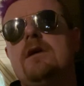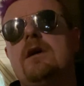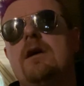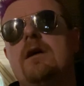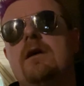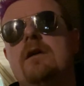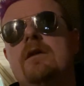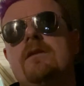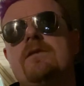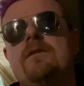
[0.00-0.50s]

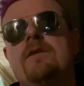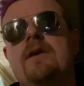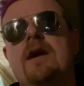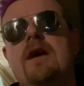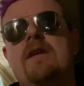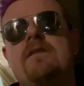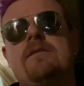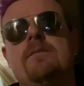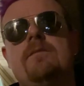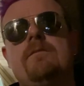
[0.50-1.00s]
So I
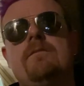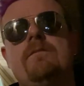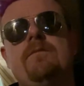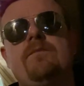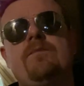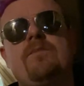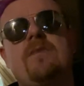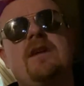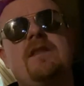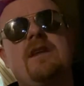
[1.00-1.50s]
got some,
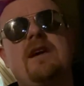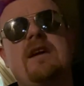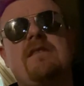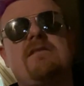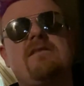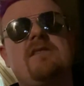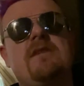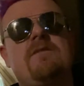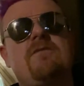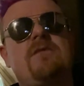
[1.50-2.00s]
I think I
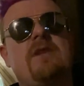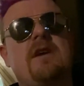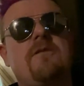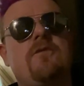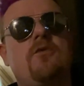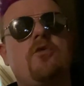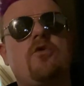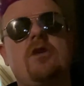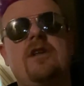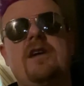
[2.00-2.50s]
just flipped like
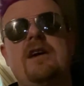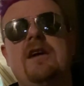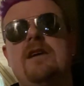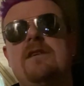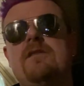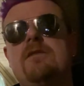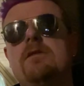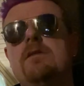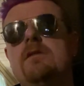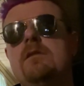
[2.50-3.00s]
4
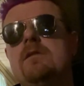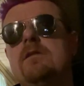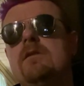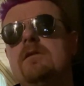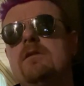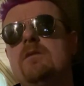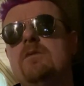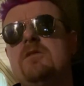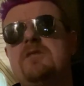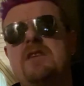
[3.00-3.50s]
legs,
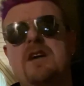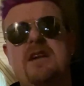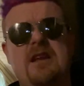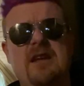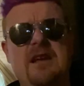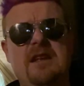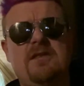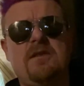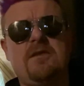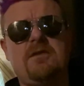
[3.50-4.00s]
which I can
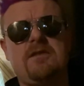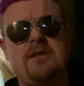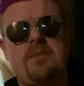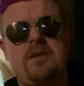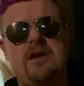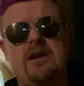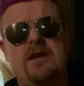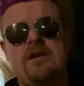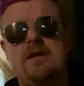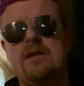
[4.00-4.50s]
heat those up
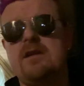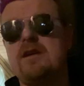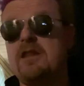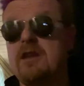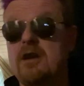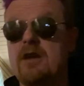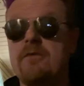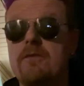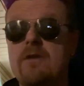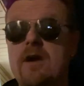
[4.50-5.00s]
later in the
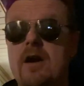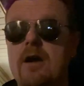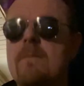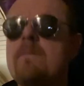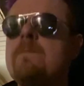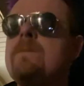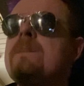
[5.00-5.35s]
air fryer.